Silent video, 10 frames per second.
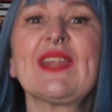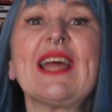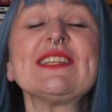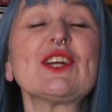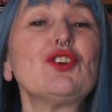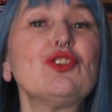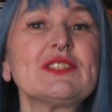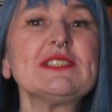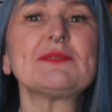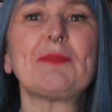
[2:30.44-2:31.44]
and I
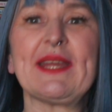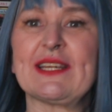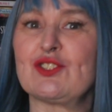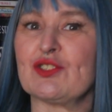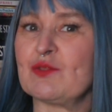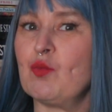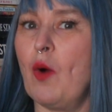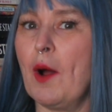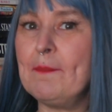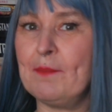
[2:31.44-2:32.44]
couldn't pick just
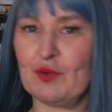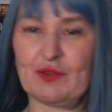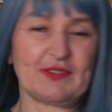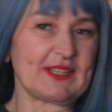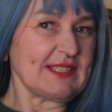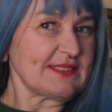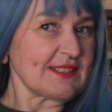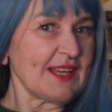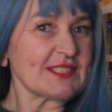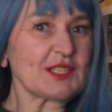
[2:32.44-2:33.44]
one book for
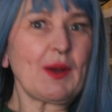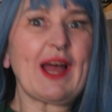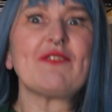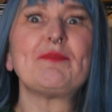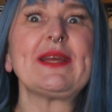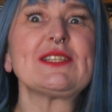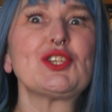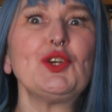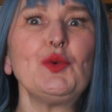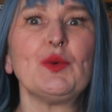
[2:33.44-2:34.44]
this, so I have picked
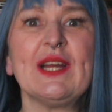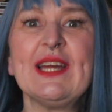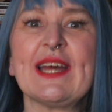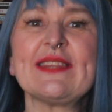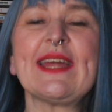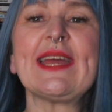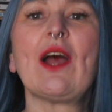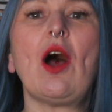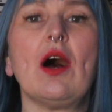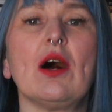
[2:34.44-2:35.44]
two, and they
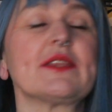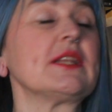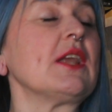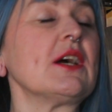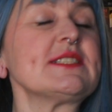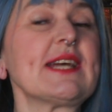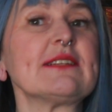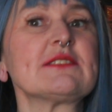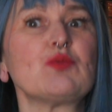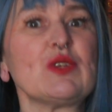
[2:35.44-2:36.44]
are The
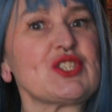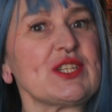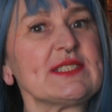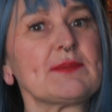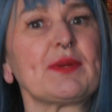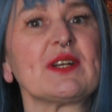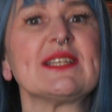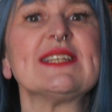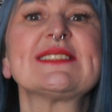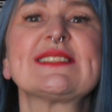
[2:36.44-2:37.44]
Lighthouse Witches
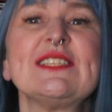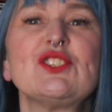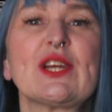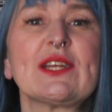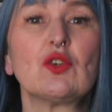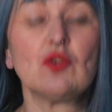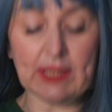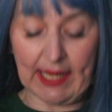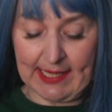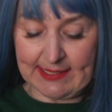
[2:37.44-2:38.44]
by C.J. Cook
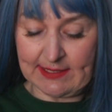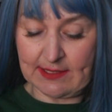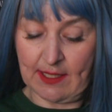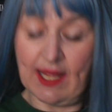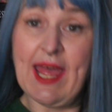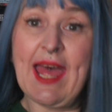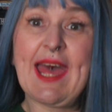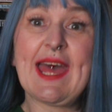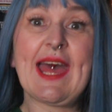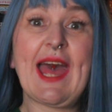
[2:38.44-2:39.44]
and
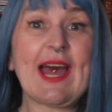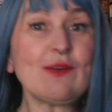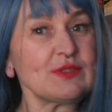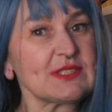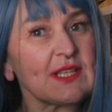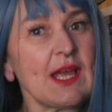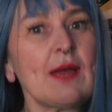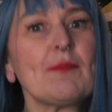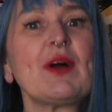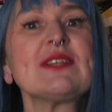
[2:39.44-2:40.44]
Hare House
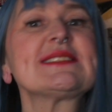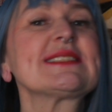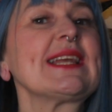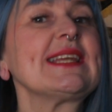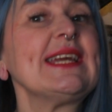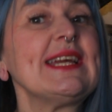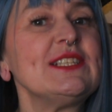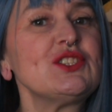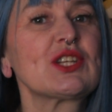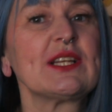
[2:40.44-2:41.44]
by Sally
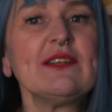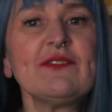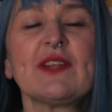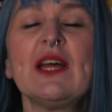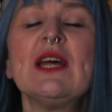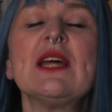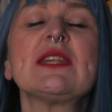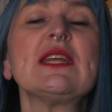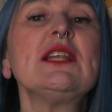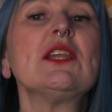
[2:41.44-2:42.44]
Hinchcliffe.
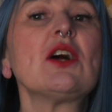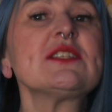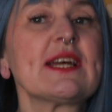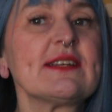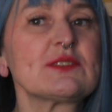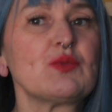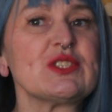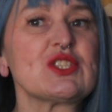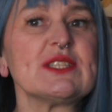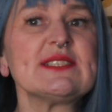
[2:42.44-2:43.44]
The Lighthouse
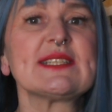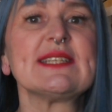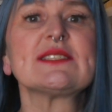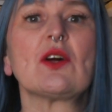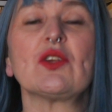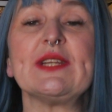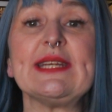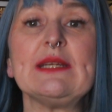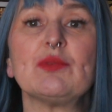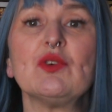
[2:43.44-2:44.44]
Witches is on
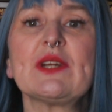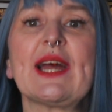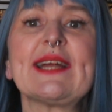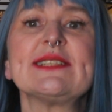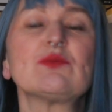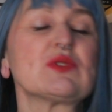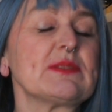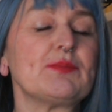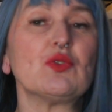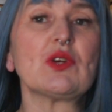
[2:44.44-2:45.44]
ebook and was
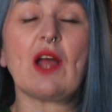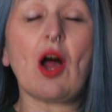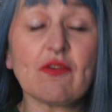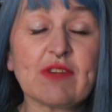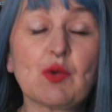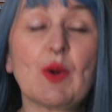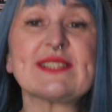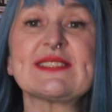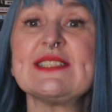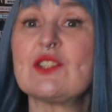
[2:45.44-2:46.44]
a book I
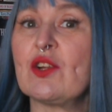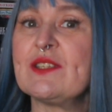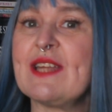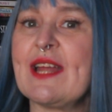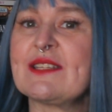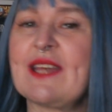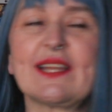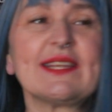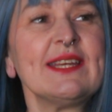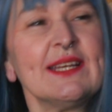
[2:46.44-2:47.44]
requested on
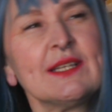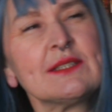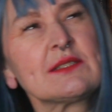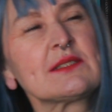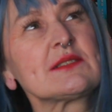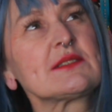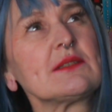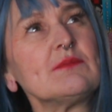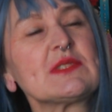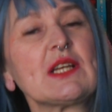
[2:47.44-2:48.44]
NetGalley
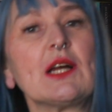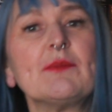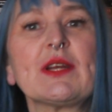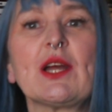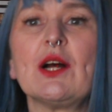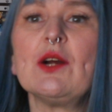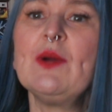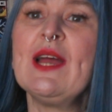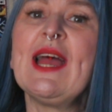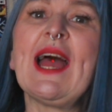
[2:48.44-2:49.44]
some time ago,
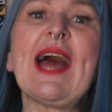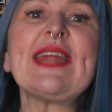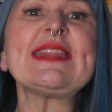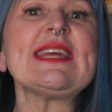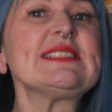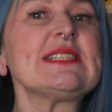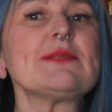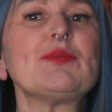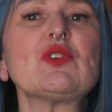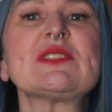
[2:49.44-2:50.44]
and this is
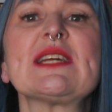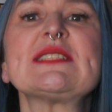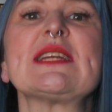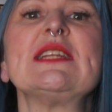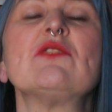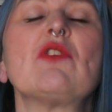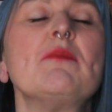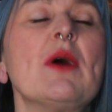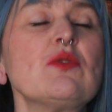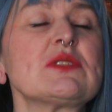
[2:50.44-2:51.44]
a book set in a
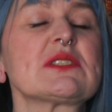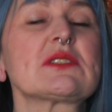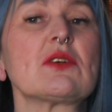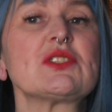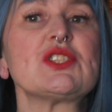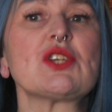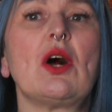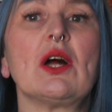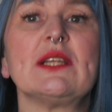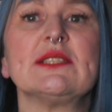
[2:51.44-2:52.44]
remote Scottish
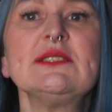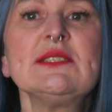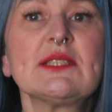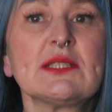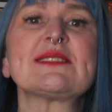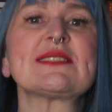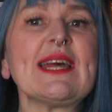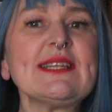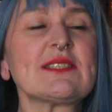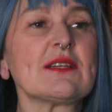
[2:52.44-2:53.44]
island,
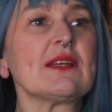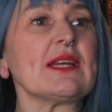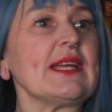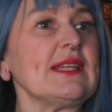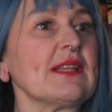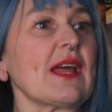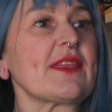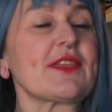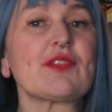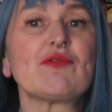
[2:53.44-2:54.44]
set in
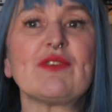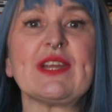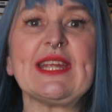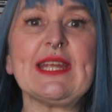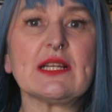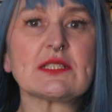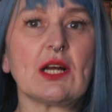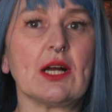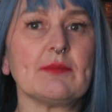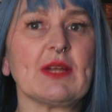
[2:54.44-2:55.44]
three
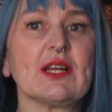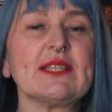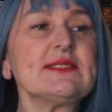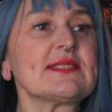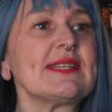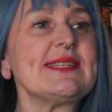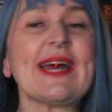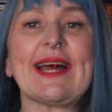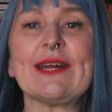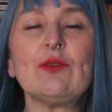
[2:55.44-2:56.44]
timelines
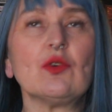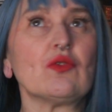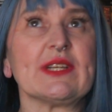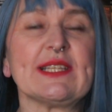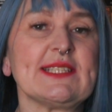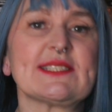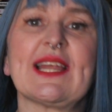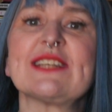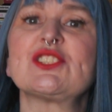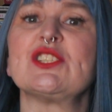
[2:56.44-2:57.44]
now, or at least
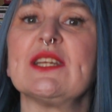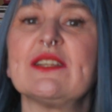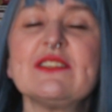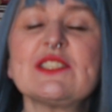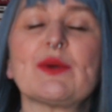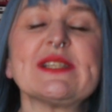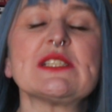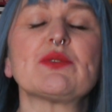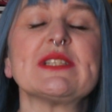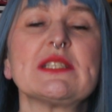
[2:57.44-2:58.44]
last year in
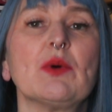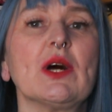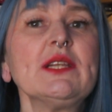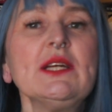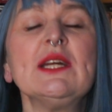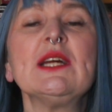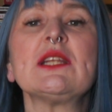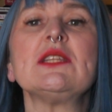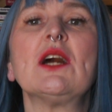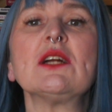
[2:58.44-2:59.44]
2021,
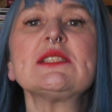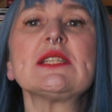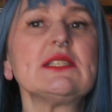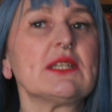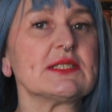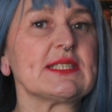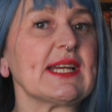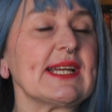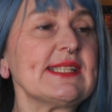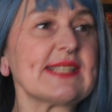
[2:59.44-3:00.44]

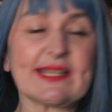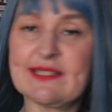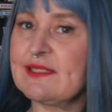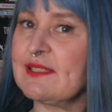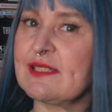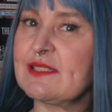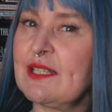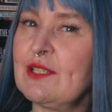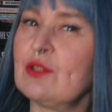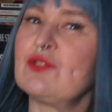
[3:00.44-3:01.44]
1998 and the
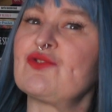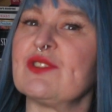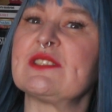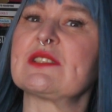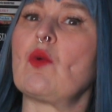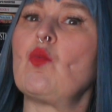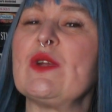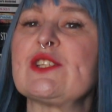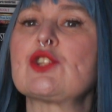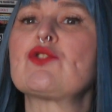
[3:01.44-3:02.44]
1600s
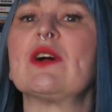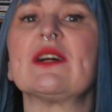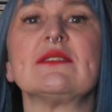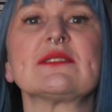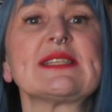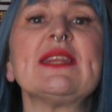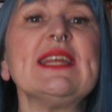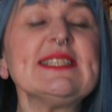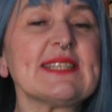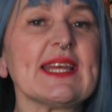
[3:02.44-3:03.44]
witch trials.
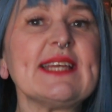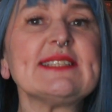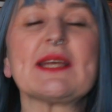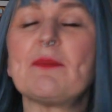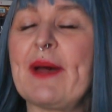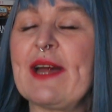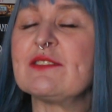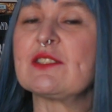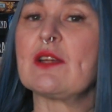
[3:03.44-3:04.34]
This is about